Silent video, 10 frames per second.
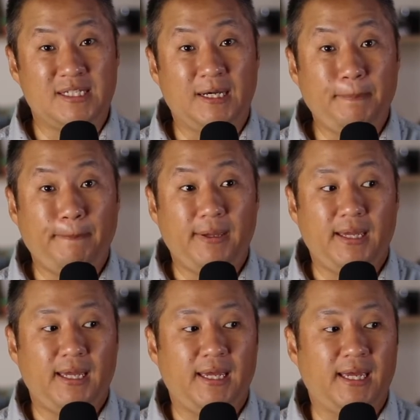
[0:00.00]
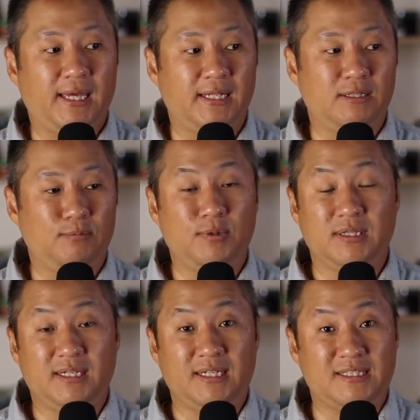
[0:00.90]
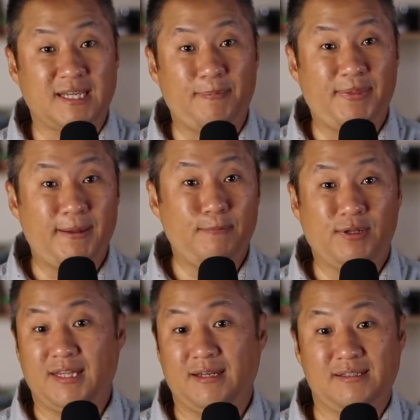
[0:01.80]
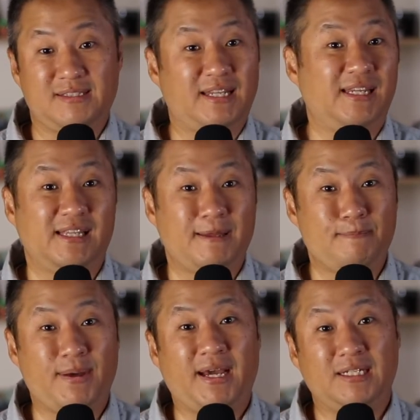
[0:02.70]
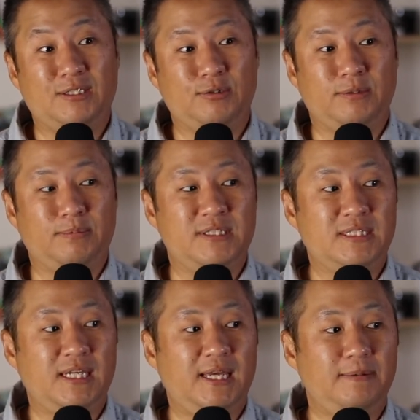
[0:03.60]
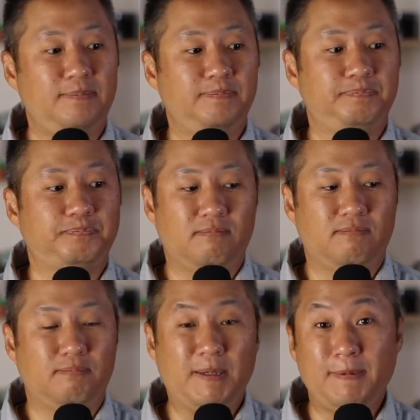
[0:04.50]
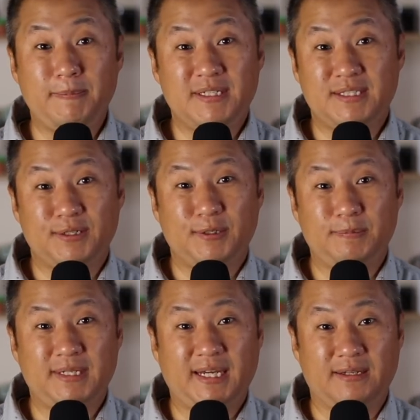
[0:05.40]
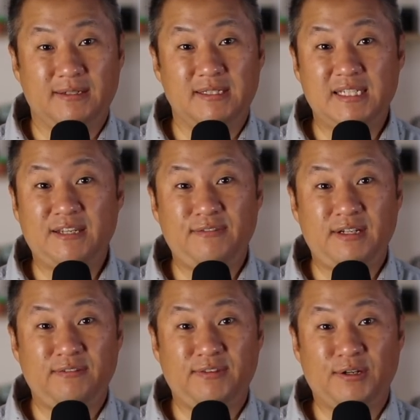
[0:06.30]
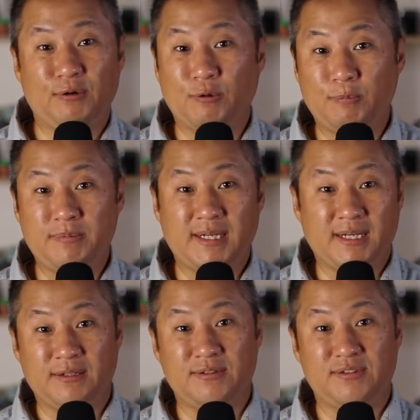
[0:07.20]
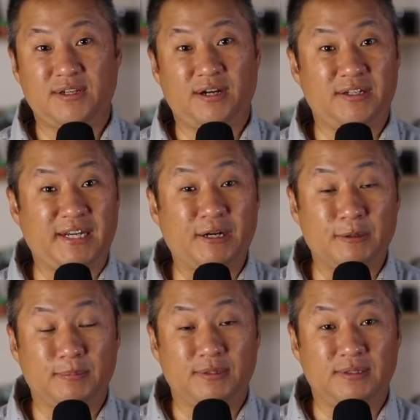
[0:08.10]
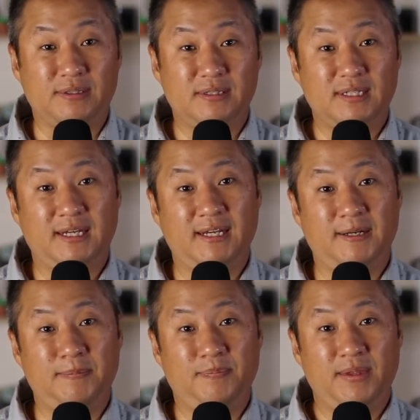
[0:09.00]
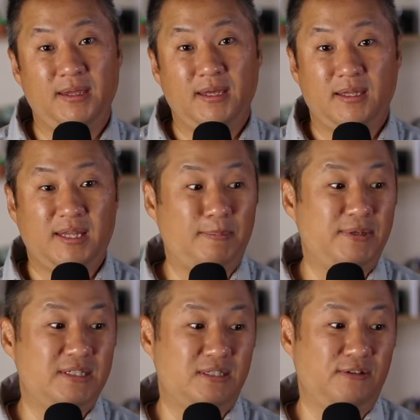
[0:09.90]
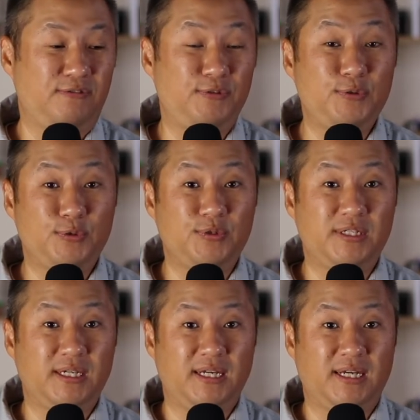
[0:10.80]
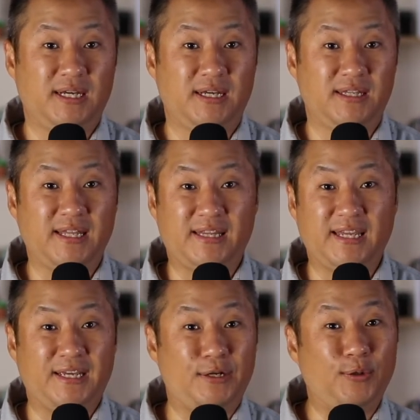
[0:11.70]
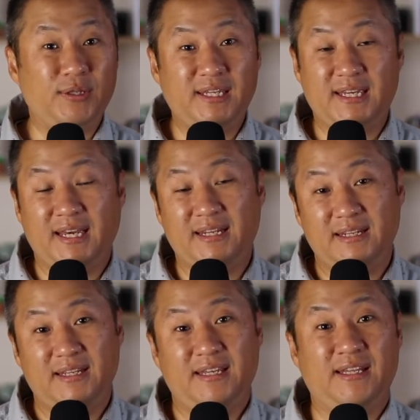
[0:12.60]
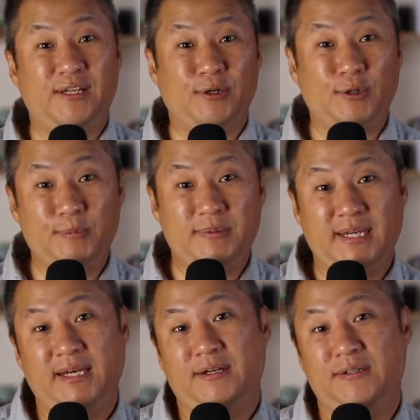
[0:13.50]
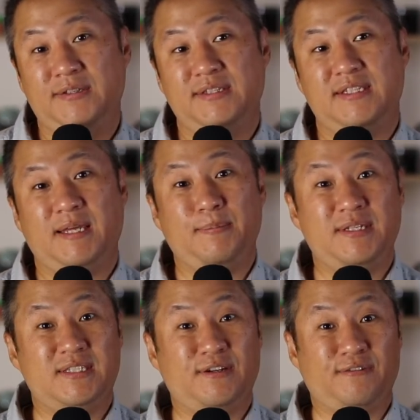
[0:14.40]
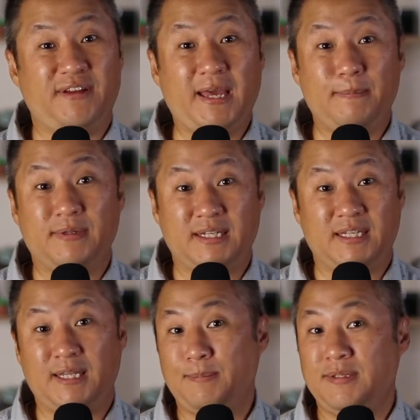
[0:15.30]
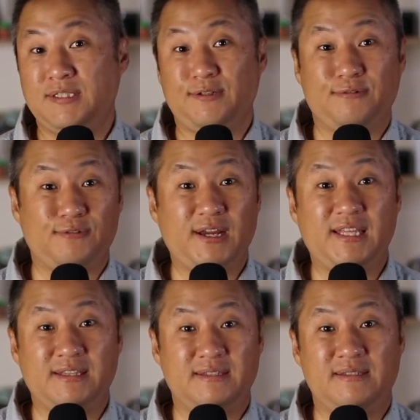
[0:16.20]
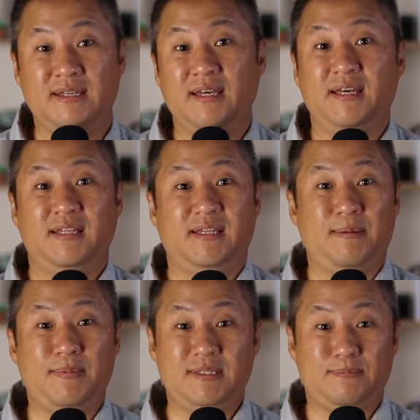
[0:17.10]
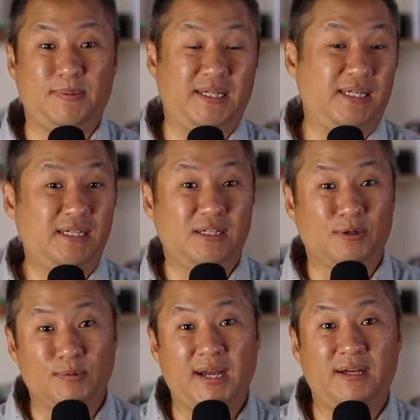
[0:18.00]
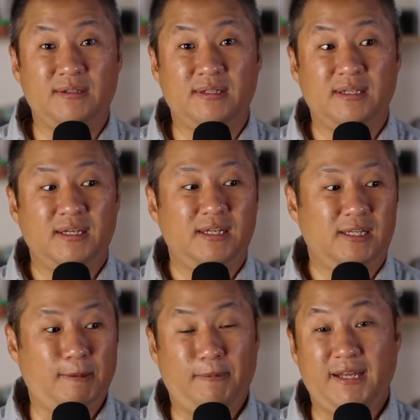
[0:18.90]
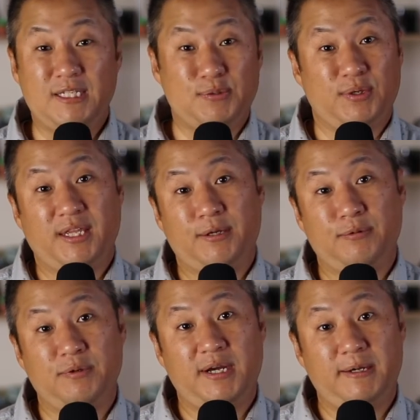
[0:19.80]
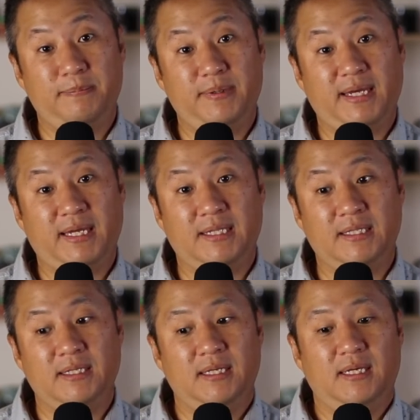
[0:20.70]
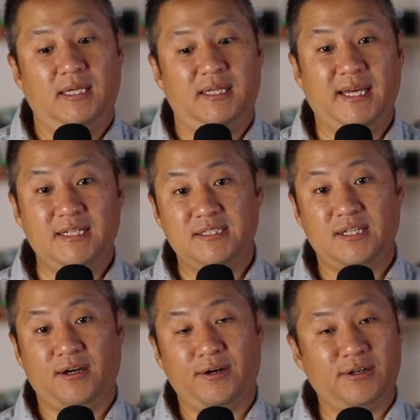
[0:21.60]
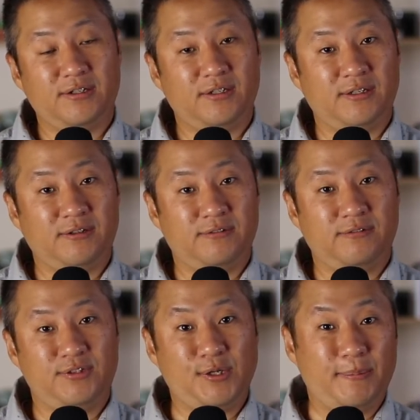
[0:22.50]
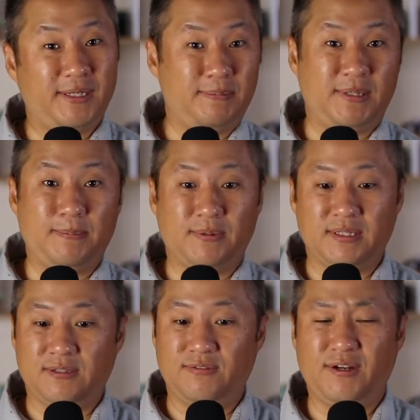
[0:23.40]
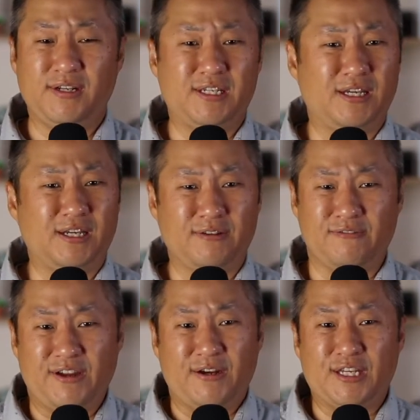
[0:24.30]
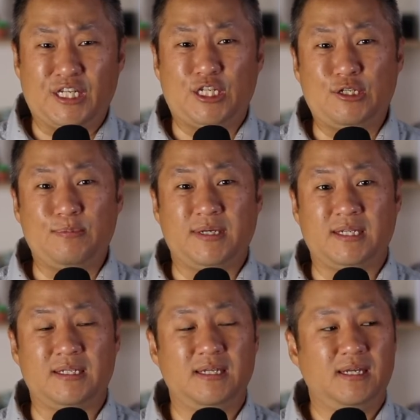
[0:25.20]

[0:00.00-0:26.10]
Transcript: up and will accept them without sending them back to a prison camp. People miss their hometowns, even if their hometowns are terrible. They miss the food that they can only get in their hometowns. They miss their family. They miss their friends. They miss being around the place where they grew up. And that is the heart of so many people. It's very human